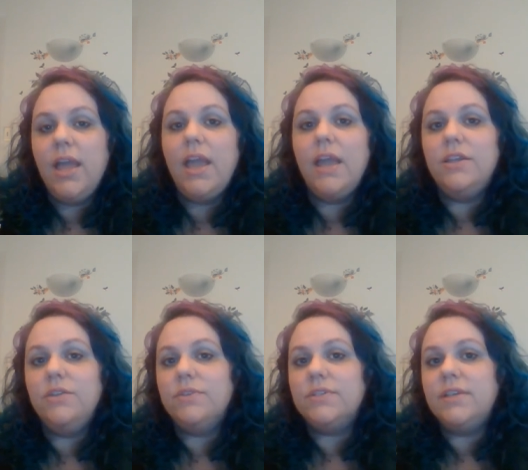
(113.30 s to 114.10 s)
and you
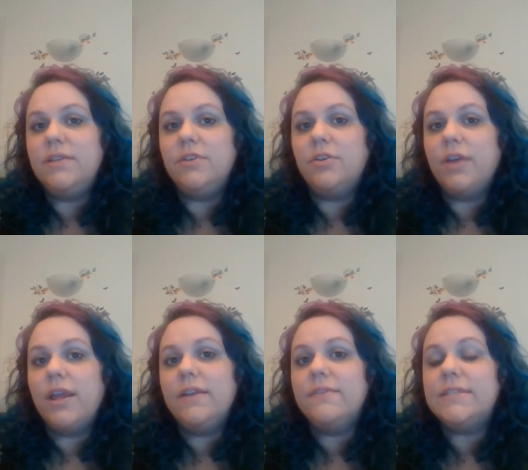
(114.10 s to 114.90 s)
received a
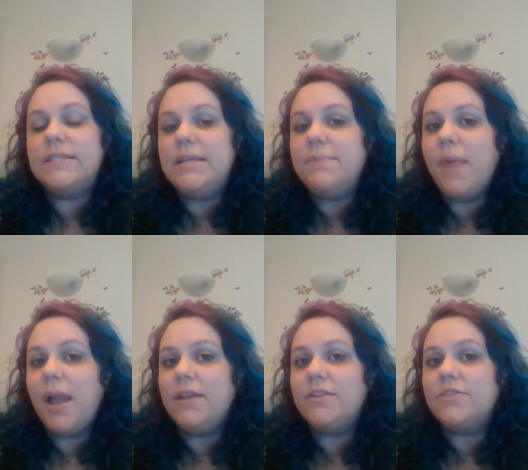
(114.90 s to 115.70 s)
grade of C
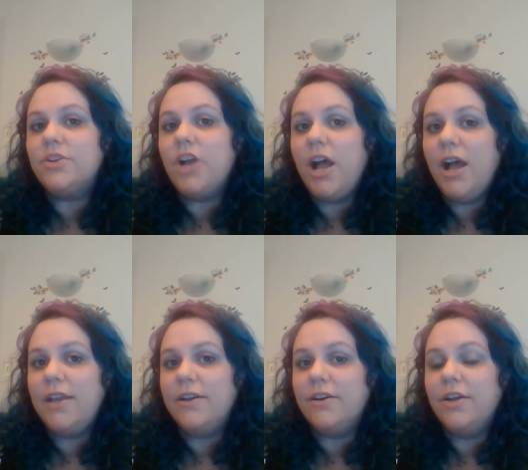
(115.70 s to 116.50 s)
minus or
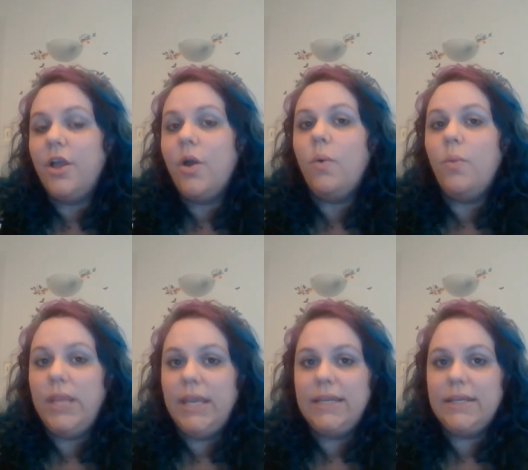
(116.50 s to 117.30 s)
higher, we
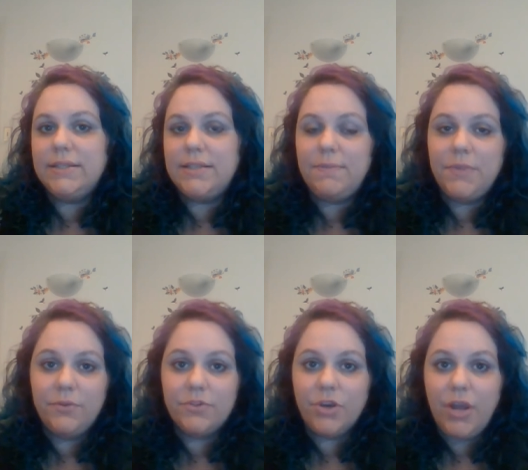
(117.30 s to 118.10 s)
can accept
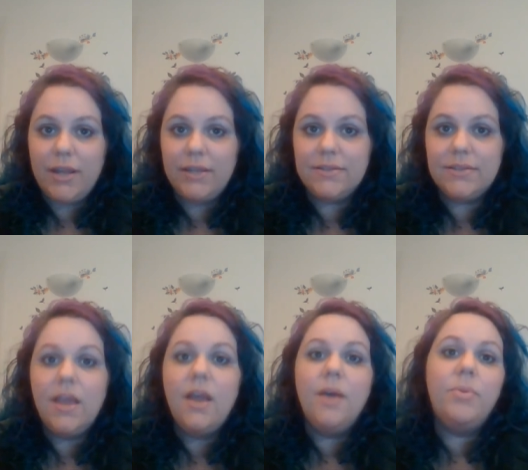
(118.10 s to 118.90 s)
those credits,
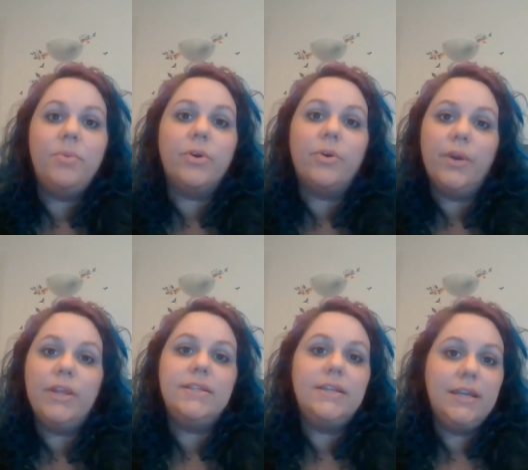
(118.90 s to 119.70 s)
but we're going
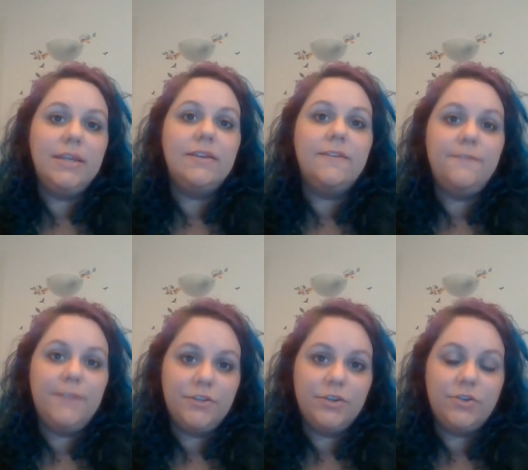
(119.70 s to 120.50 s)
to need an
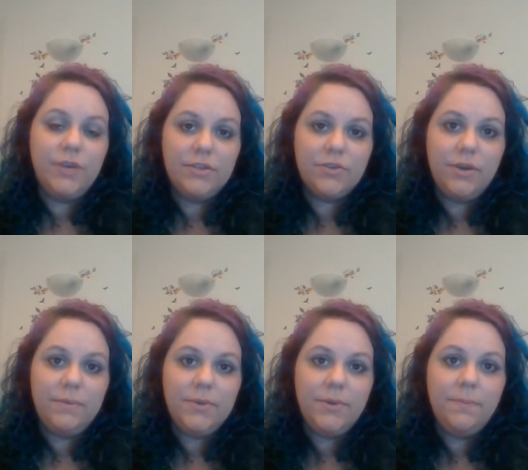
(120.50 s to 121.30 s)
official
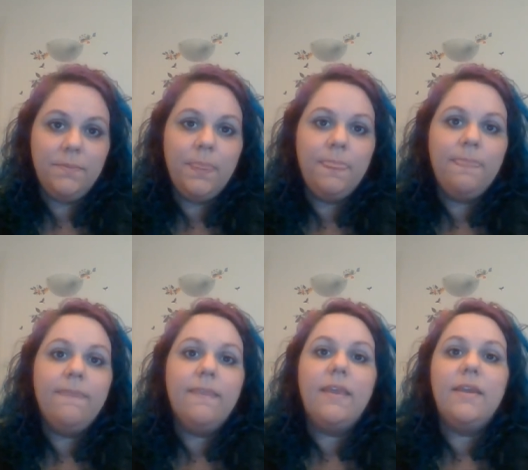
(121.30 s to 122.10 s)
transcript.
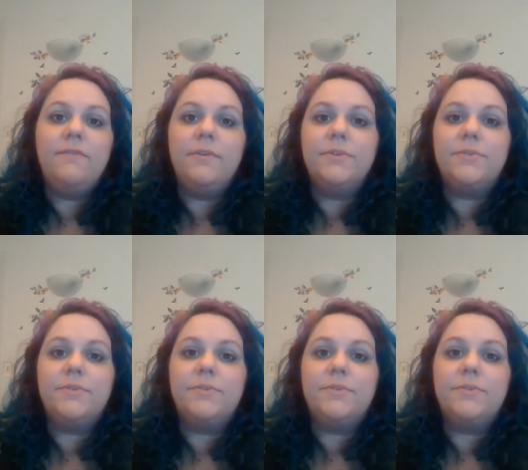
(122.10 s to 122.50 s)
If it was